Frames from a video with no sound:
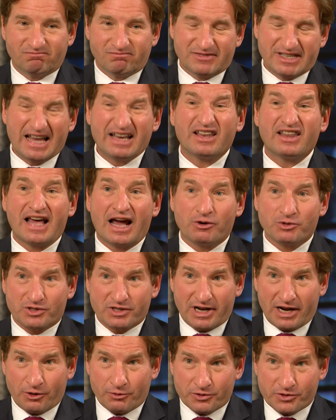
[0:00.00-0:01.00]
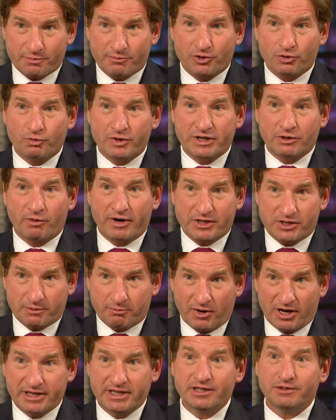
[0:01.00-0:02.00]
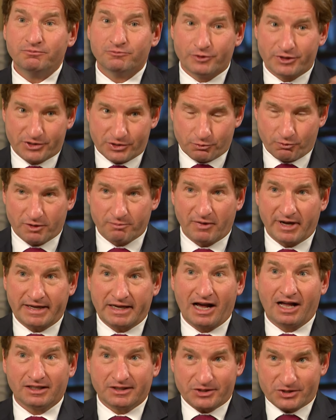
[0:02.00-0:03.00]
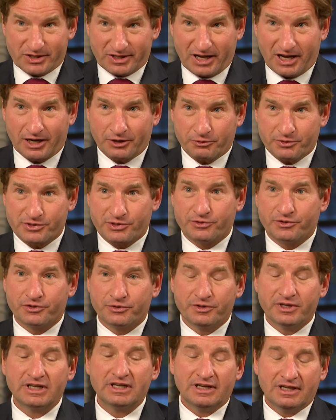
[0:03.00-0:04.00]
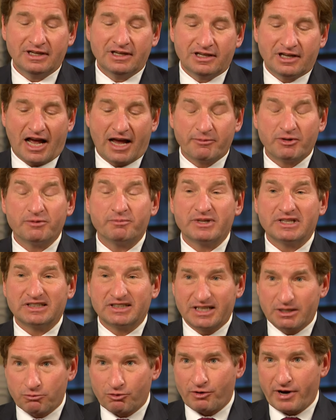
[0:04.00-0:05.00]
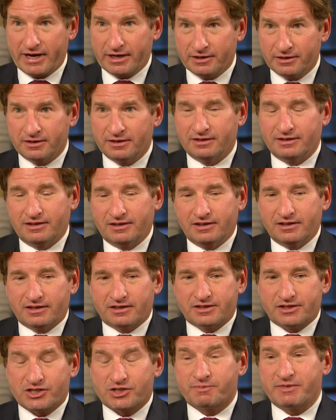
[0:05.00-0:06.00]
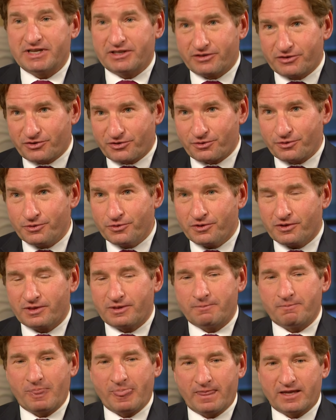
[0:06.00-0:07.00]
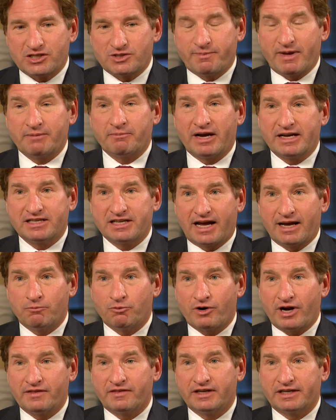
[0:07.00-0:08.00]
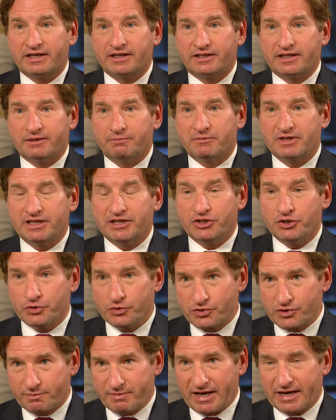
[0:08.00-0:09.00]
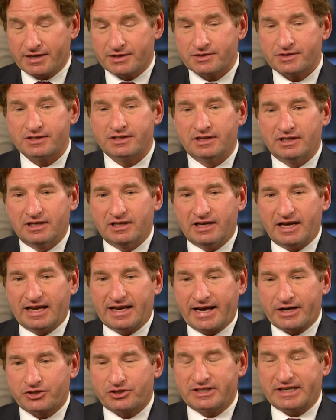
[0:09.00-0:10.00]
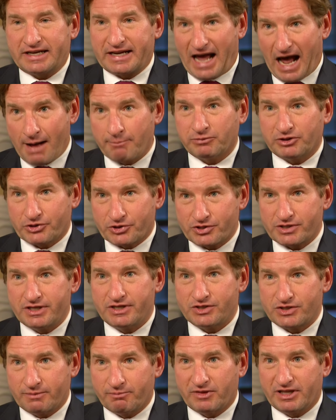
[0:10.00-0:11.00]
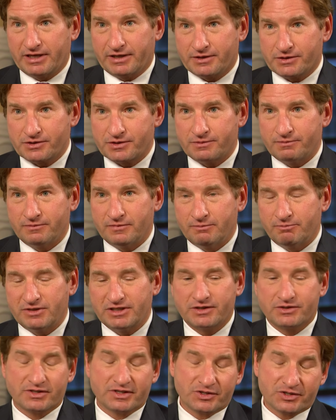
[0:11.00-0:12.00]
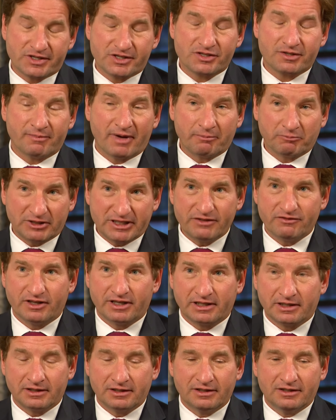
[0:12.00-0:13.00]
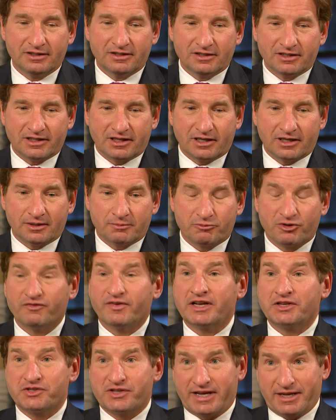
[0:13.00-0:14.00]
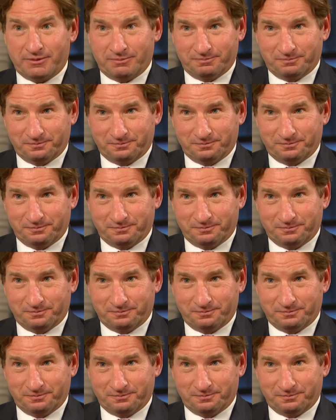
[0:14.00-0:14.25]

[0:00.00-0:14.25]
10,000 hours per week raising money, which is what my colleagues in Congress are doing. I'm going to be liberated to speak the truth, spend my time where I think it can be used best, and actually accomplish some things because the system I'm leaving uh, prevents that.